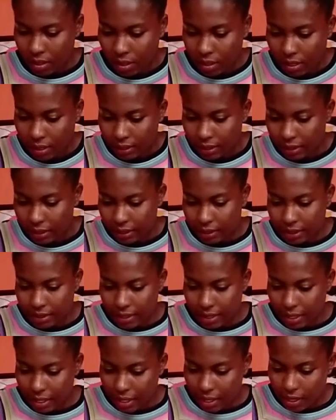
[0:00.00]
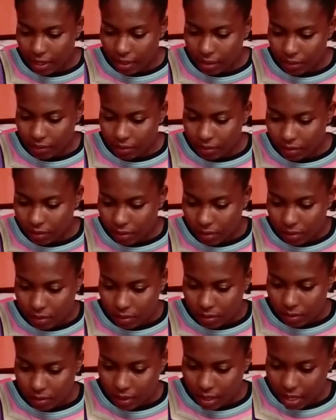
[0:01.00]
And then down to this
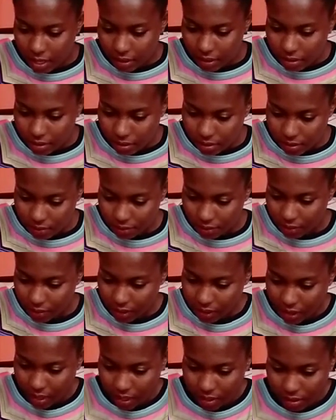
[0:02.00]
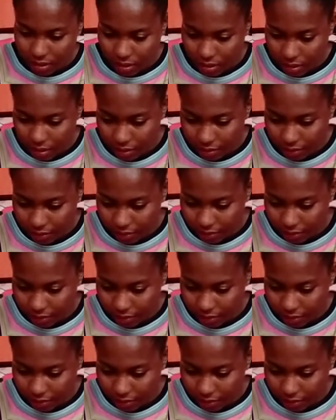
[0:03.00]
very last layer.